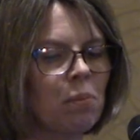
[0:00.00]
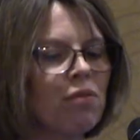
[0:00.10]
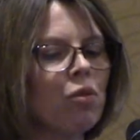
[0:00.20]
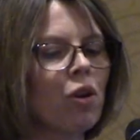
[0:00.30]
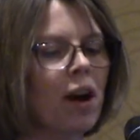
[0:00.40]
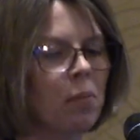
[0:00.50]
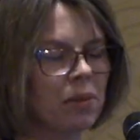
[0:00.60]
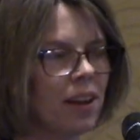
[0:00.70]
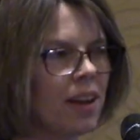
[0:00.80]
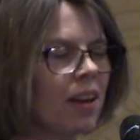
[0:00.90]
before
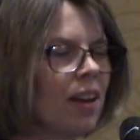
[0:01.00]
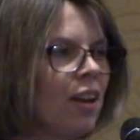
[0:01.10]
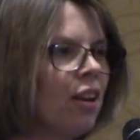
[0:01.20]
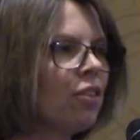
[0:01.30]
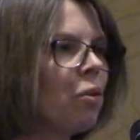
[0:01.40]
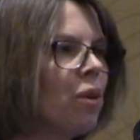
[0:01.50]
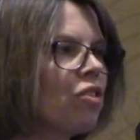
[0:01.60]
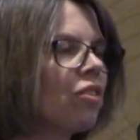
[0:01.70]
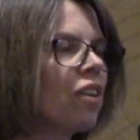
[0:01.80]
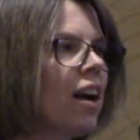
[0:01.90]
uptake. So we
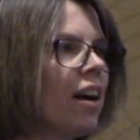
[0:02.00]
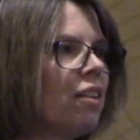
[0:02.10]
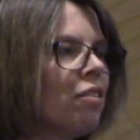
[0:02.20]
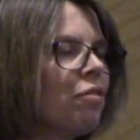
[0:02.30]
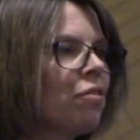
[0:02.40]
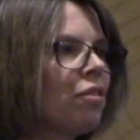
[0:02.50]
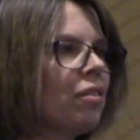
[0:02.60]
just kind of